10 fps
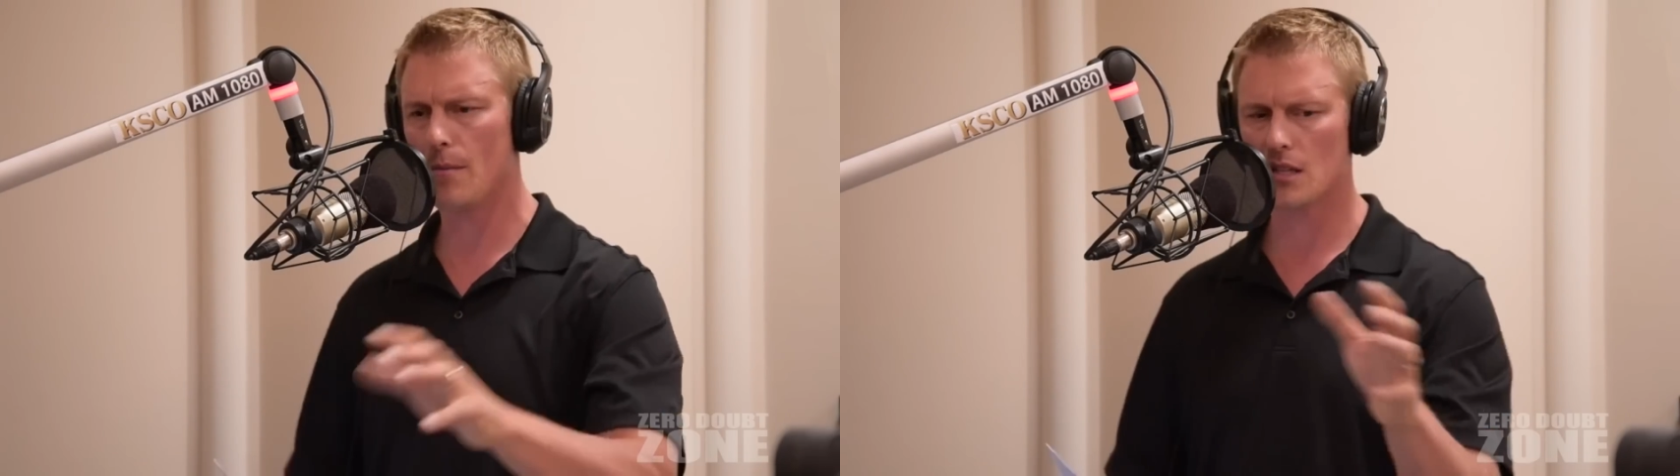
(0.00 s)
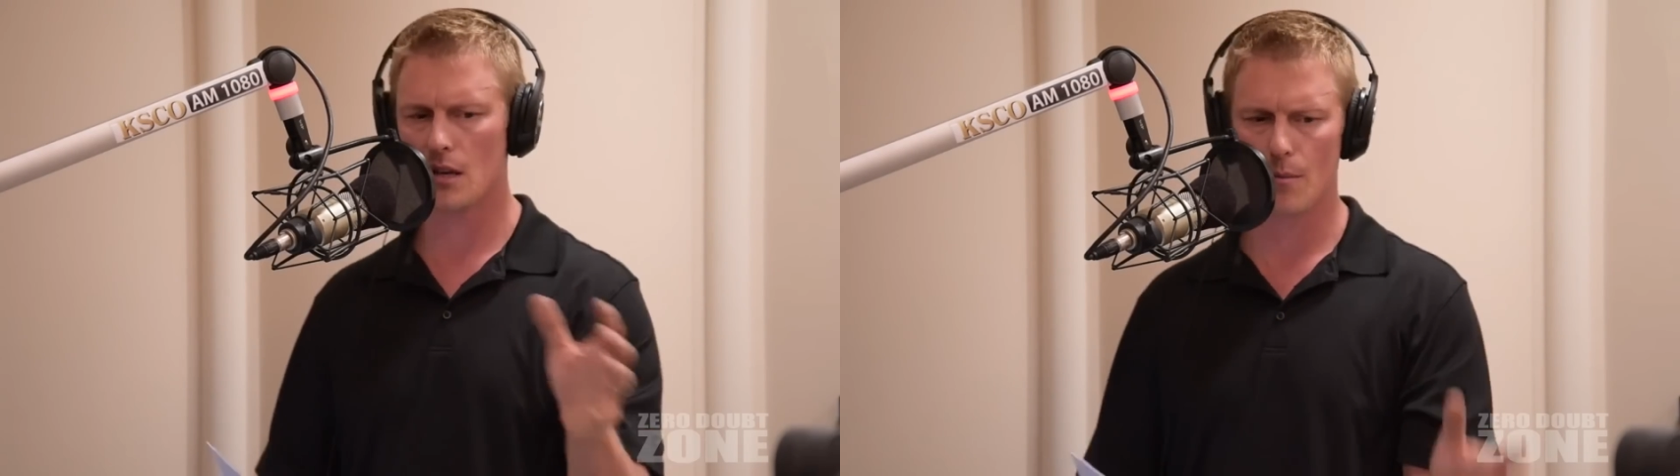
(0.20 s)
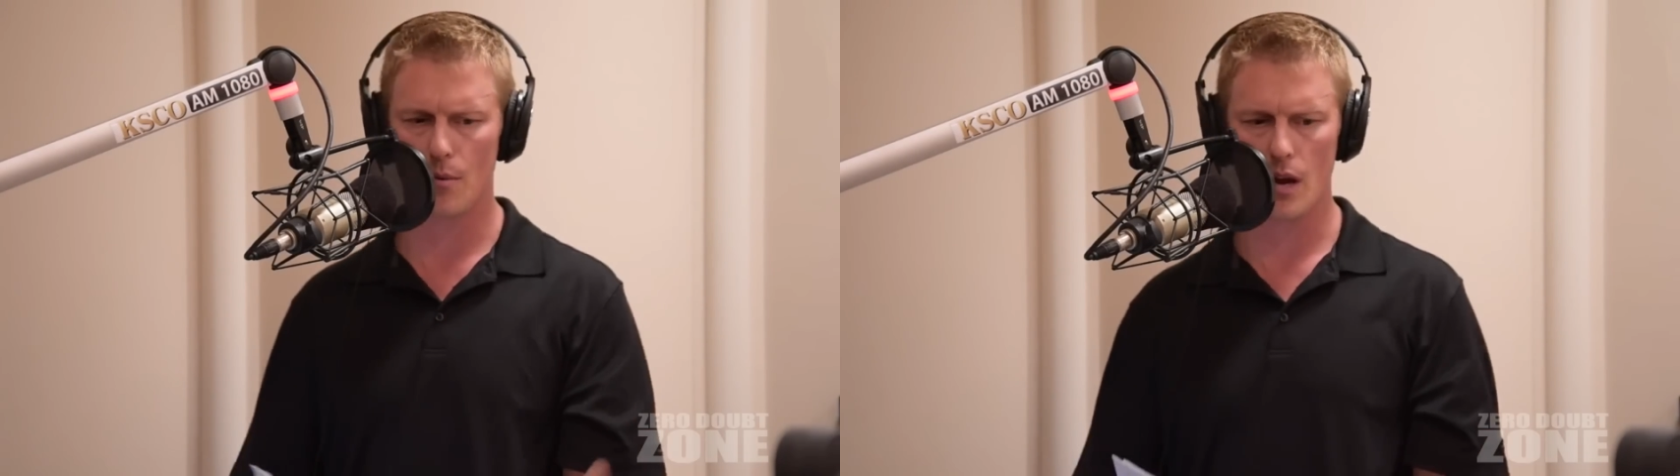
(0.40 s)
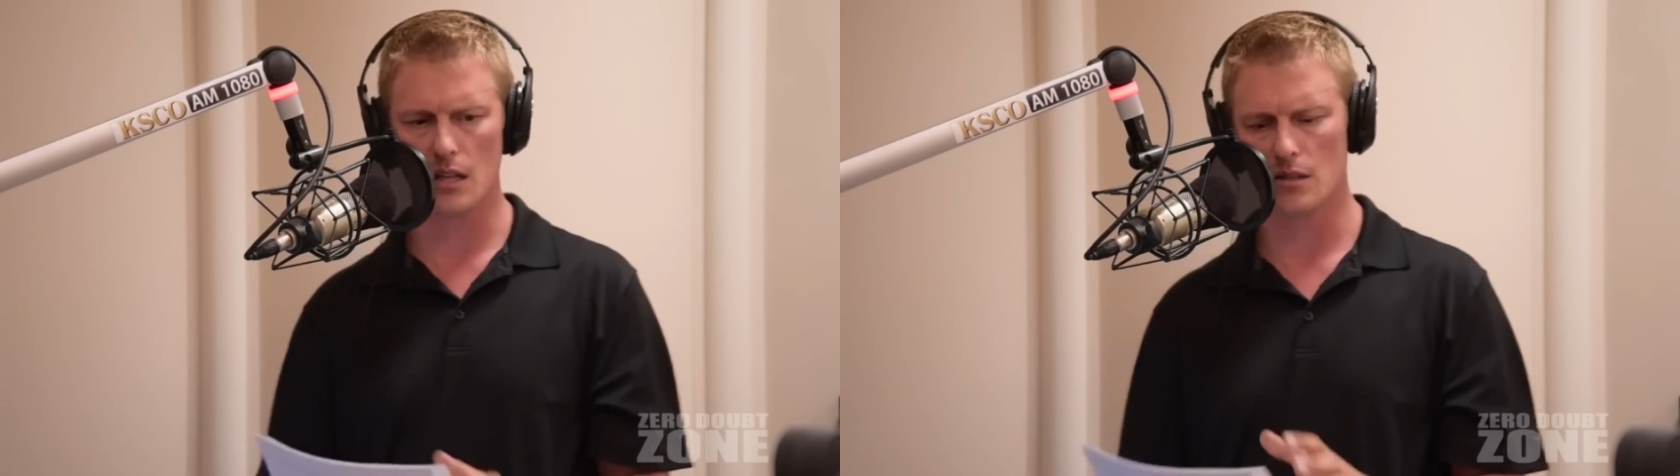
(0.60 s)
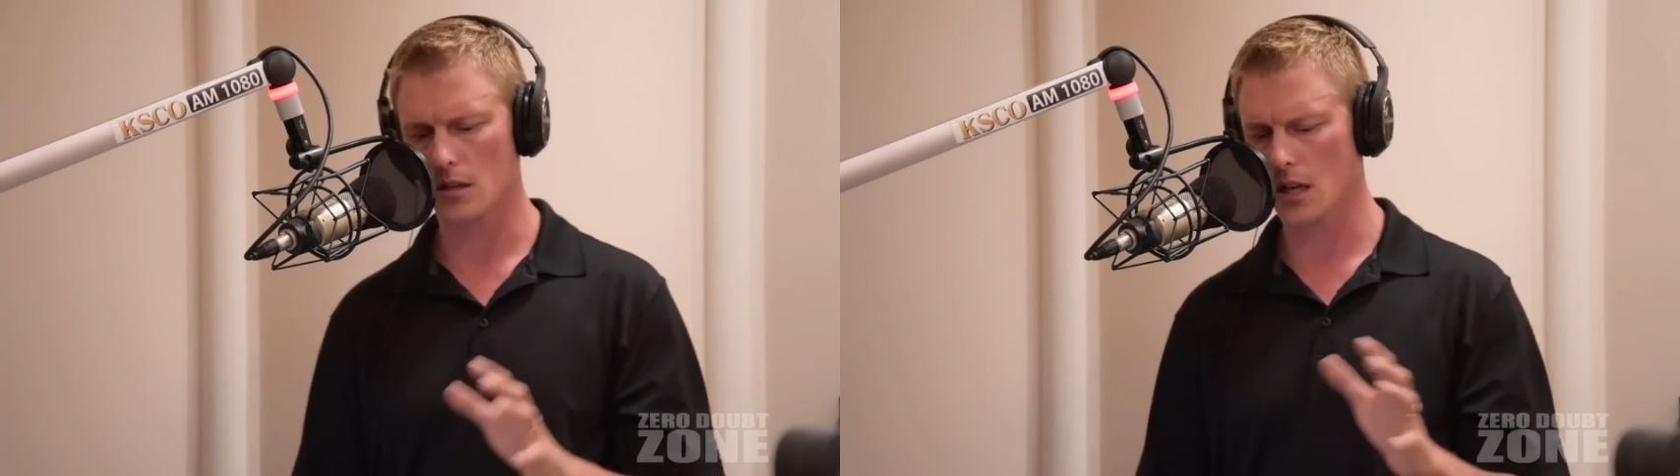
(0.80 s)
messing up our
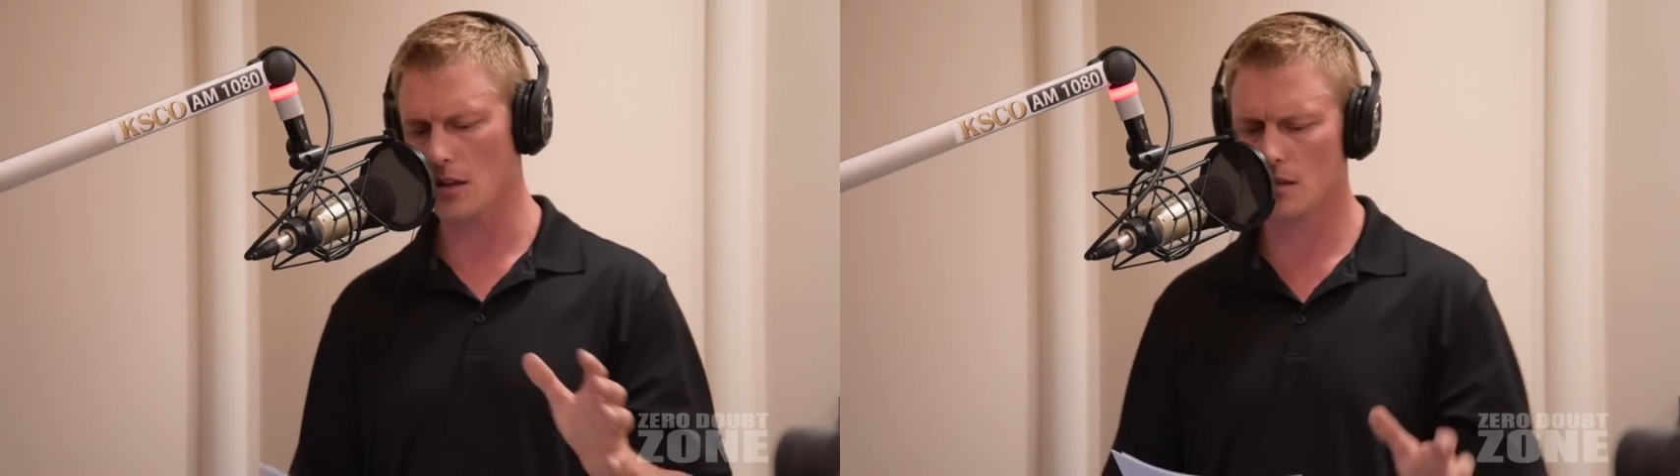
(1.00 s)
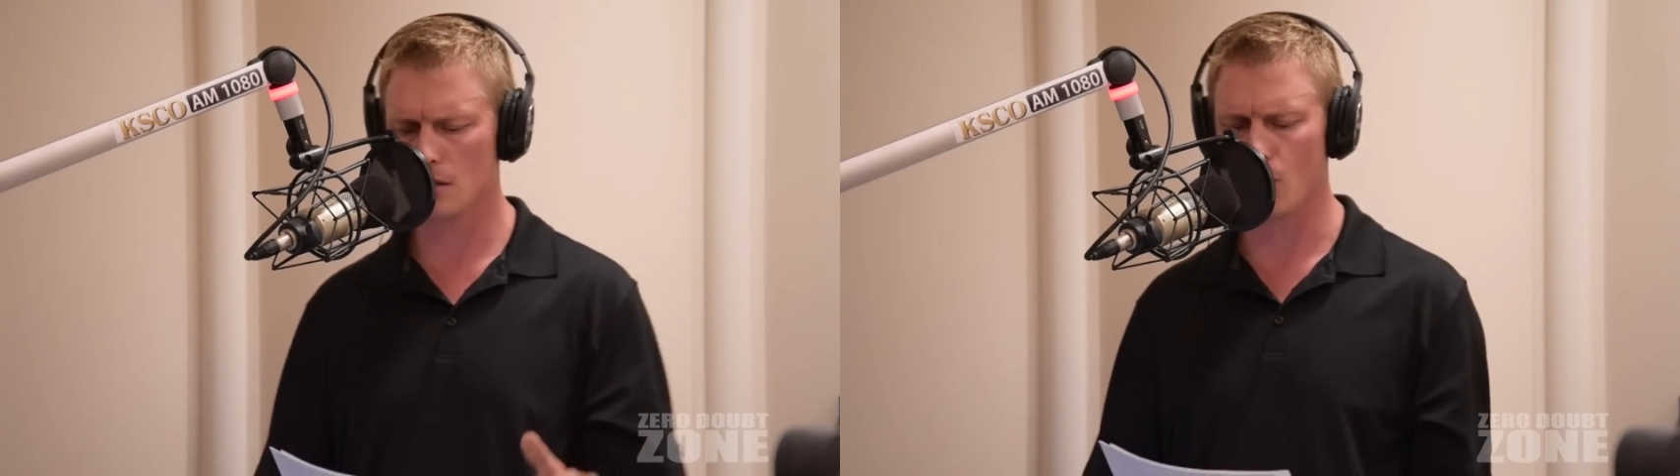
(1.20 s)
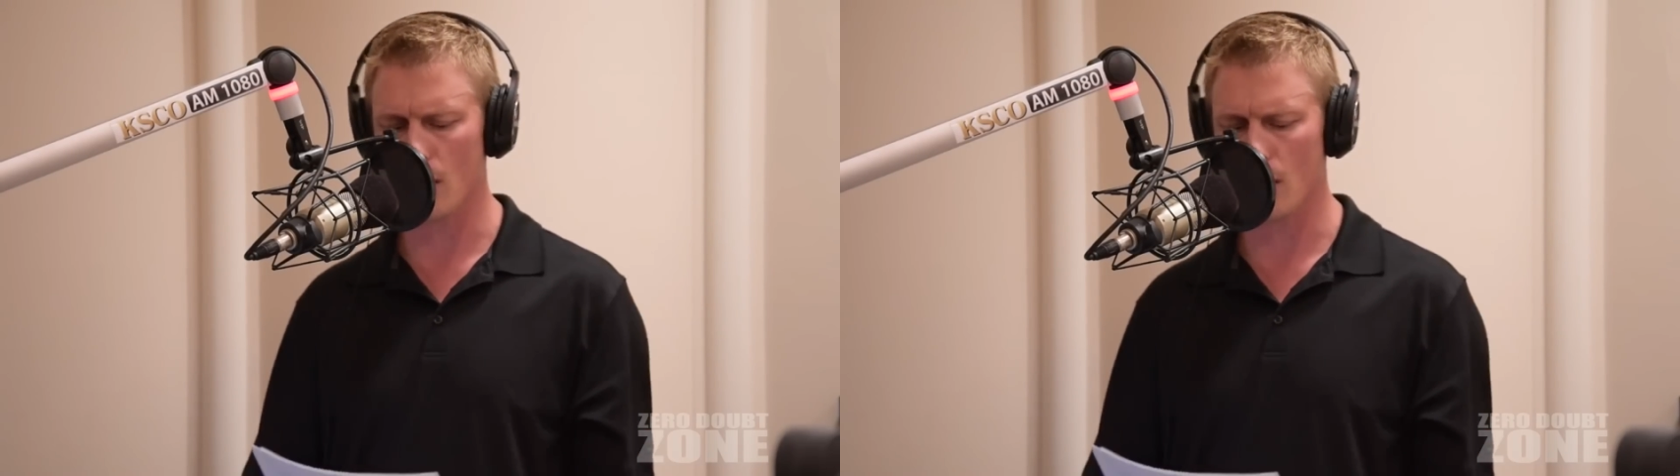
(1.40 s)
brains? Okay, this is